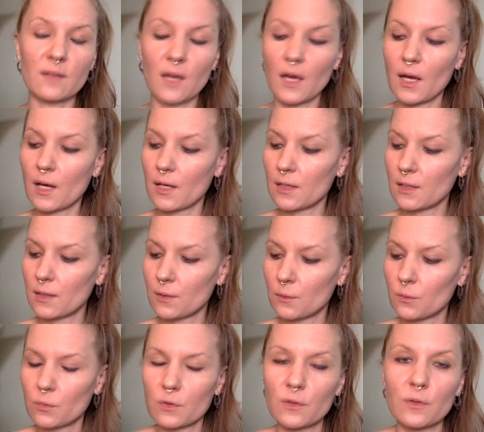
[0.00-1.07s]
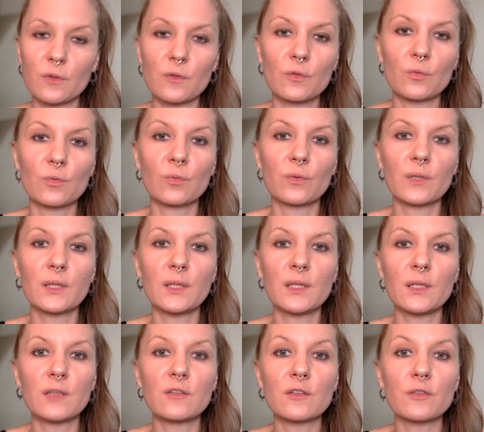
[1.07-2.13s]
and it was
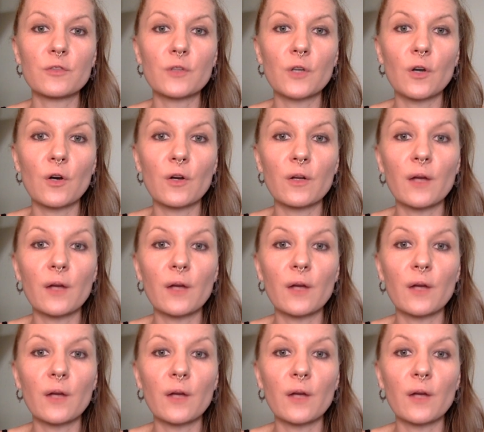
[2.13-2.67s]
really difficult